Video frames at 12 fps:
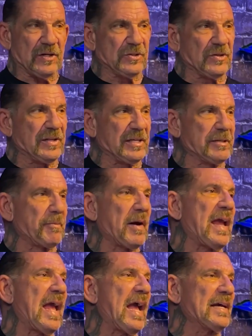to this
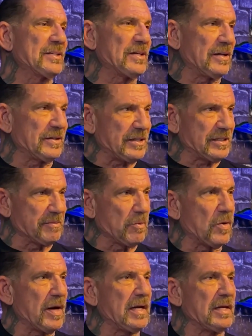by accident this
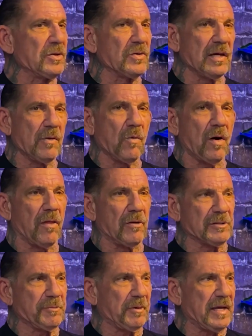morning and you're in one of
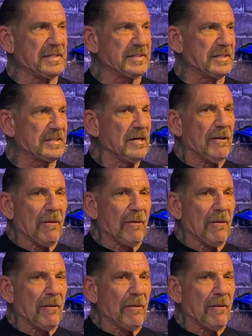those places,